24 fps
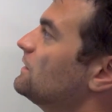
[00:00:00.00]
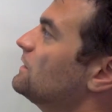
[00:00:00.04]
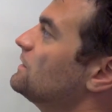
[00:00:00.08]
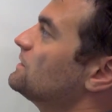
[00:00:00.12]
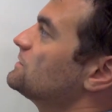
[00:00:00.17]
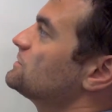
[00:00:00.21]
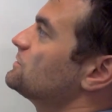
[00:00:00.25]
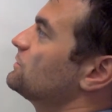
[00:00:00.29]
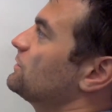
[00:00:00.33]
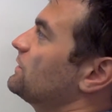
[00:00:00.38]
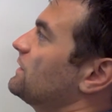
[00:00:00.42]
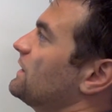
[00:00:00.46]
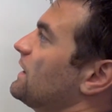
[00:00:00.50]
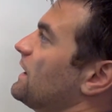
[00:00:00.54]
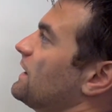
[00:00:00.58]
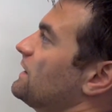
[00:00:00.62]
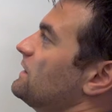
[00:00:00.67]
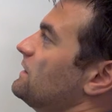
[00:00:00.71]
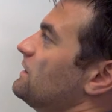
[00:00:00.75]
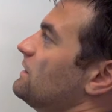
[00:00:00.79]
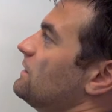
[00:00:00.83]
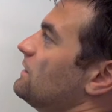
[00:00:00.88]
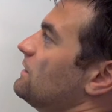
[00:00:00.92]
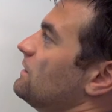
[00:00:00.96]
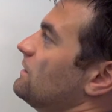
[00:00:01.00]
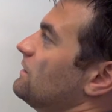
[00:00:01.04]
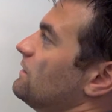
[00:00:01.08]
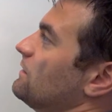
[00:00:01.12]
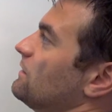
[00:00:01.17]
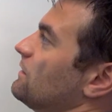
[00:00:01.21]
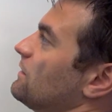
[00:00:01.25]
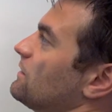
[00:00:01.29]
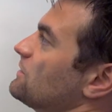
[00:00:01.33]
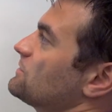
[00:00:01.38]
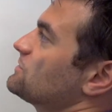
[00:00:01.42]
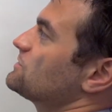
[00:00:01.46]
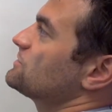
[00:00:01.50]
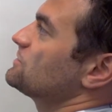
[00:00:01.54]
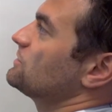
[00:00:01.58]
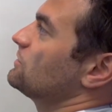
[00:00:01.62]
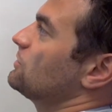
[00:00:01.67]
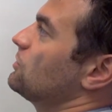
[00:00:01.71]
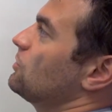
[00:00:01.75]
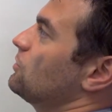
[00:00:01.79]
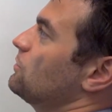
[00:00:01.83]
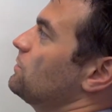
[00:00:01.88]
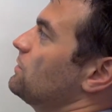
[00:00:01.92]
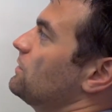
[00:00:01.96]
So again, our
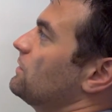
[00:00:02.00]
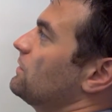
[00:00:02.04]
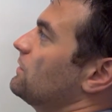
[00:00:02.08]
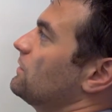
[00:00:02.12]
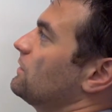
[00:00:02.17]
slope